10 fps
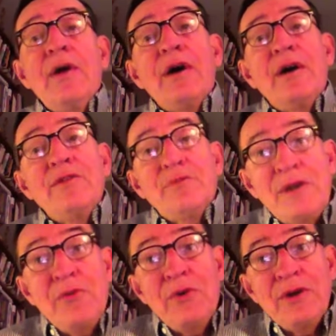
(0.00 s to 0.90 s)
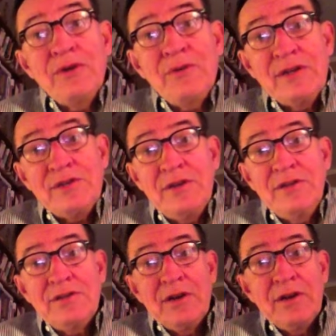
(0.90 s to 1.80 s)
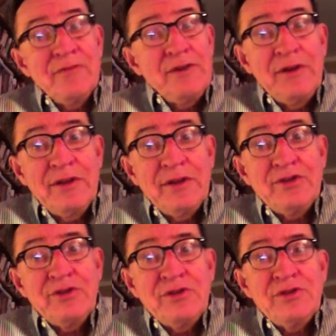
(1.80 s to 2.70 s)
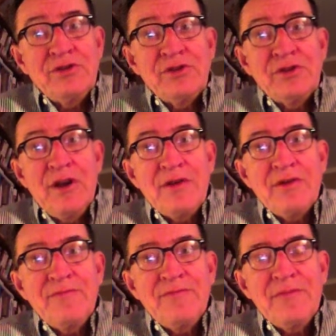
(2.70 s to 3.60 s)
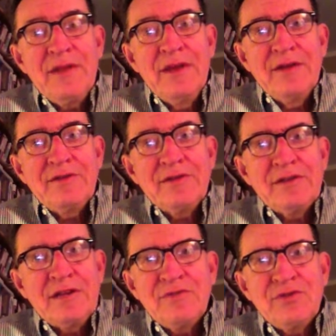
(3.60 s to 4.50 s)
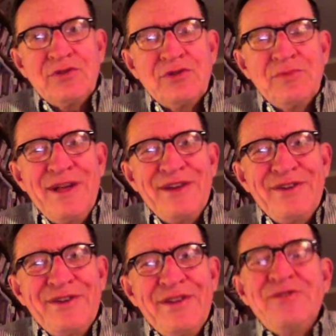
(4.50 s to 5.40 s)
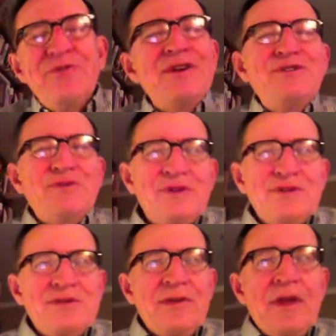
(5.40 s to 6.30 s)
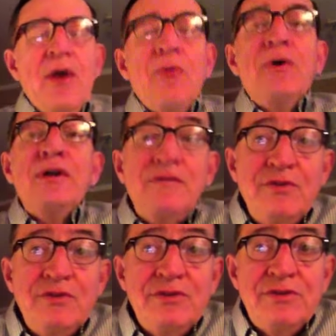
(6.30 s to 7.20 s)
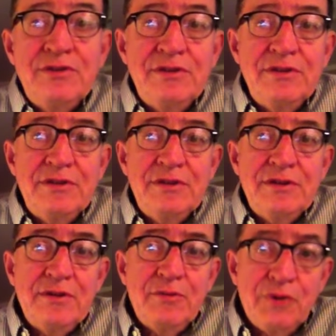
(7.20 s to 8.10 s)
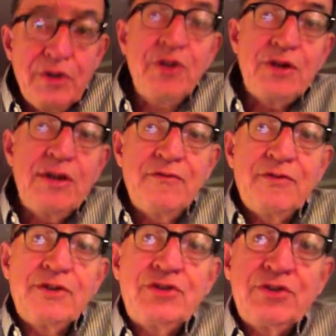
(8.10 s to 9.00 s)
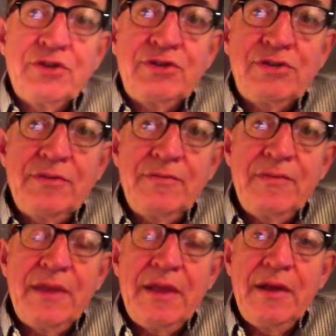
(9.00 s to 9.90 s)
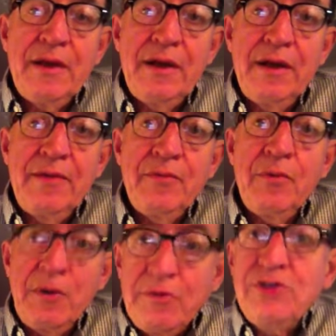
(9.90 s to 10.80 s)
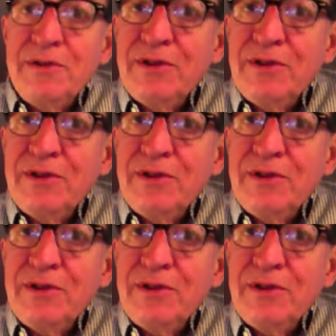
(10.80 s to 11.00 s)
The Rick Warren question, he started a very large church in Chicago, a successful church planter. His question was, well, if you were looking for a church, what would you be